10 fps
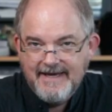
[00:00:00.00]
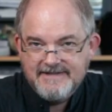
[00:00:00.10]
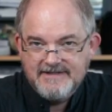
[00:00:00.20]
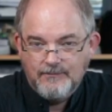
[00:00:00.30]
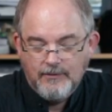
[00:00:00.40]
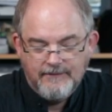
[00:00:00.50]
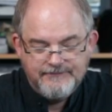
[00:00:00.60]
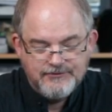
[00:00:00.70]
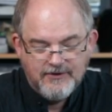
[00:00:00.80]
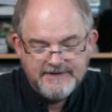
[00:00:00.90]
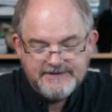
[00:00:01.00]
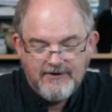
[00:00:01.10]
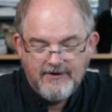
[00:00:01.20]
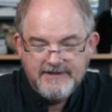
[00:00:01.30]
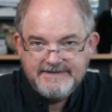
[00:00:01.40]
case, the wolf draws
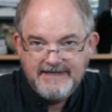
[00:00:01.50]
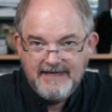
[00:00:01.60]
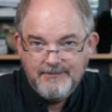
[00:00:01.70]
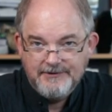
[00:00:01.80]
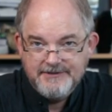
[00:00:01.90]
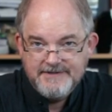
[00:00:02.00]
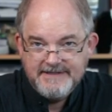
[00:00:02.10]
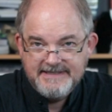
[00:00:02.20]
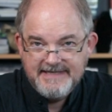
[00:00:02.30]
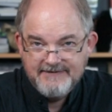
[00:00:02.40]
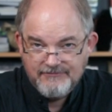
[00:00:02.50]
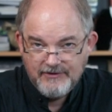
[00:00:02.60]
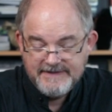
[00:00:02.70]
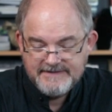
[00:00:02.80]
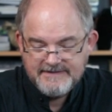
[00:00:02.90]
cards equal to the
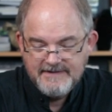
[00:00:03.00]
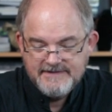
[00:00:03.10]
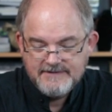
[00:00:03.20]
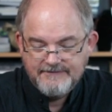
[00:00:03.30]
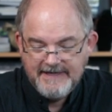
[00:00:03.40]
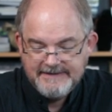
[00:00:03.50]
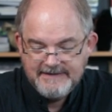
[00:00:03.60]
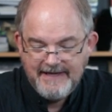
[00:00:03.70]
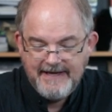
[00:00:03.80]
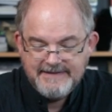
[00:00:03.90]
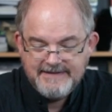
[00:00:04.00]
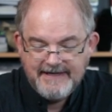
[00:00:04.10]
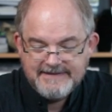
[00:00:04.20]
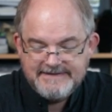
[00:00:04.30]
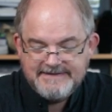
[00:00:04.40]
difference. So if I did eight
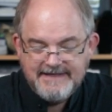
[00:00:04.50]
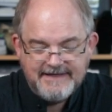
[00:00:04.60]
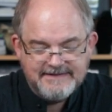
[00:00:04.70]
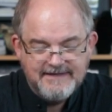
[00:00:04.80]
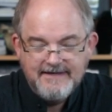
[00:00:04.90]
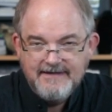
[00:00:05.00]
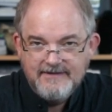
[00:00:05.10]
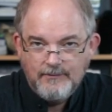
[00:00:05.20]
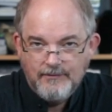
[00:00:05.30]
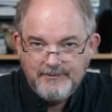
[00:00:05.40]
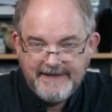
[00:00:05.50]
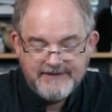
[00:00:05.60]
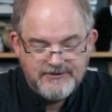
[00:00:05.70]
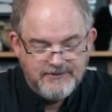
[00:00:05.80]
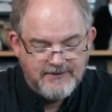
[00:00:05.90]
takes six, the wolf would
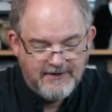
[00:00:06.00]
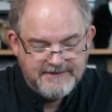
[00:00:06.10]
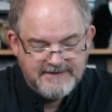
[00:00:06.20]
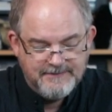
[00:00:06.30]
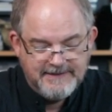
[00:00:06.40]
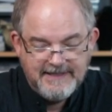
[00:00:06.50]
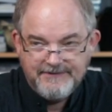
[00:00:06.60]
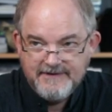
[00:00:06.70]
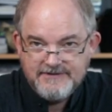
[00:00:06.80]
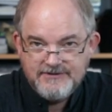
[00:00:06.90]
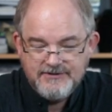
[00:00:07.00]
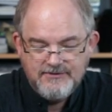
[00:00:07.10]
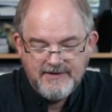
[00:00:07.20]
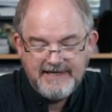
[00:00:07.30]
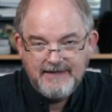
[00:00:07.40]
get two cards. He would get this
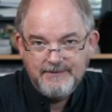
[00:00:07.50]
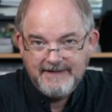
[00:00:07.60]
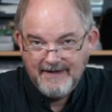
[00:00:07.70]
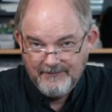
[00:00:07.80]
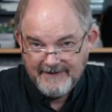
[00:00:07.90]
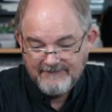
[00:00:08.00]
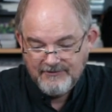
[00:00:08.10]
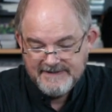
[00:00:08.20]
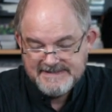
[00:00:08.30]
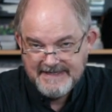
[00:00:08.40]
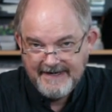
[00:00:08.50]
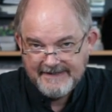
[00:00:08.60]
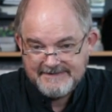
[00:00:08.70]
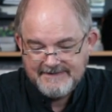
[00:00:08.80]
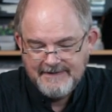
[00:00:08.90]
two and he would get whatever is
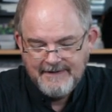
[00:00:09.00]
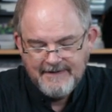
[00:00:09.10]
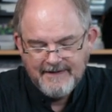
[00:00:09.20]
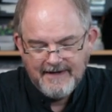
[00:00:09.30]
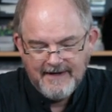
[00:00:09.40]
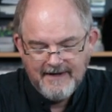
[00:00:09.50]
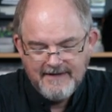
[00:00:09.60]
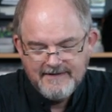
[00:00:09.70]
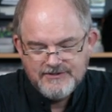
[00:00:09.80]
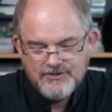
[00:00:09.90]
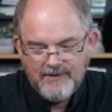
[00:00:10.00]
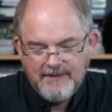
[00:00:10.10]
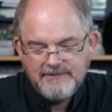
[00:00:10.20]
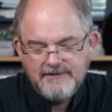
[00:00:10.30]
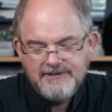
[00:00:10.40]
next. Uh, so I
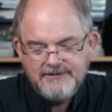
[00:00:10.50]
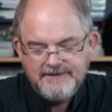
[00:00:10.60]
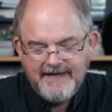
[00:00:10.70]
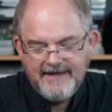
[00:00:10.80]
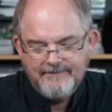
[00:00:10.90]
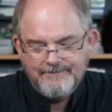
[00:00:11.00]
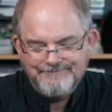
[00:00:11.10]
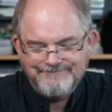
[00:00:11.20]
will only do that